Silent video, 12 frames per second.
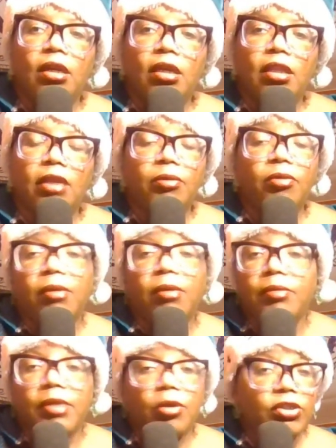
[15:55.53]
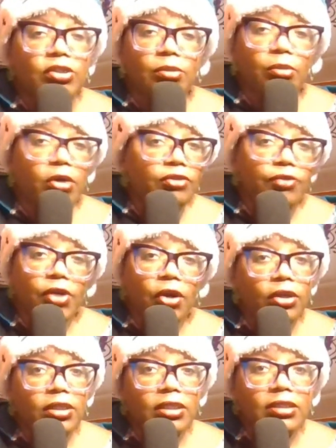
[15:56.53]
that were probably question marks
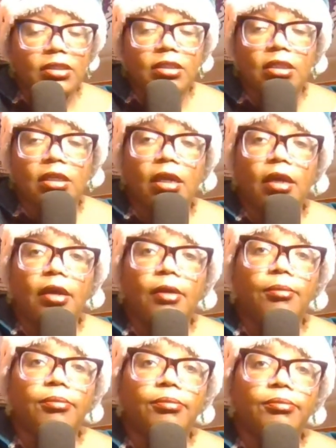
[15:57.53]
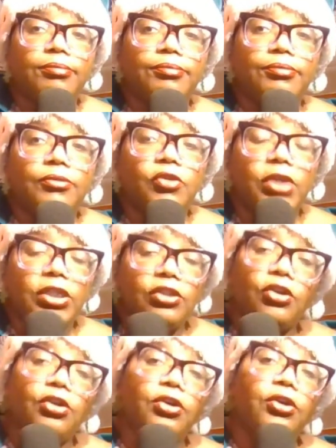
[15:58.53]
regardless. Um, Trey
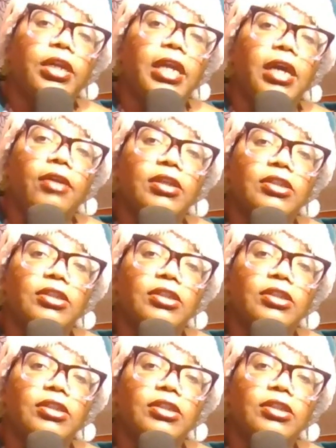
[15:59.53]
Turner, and now they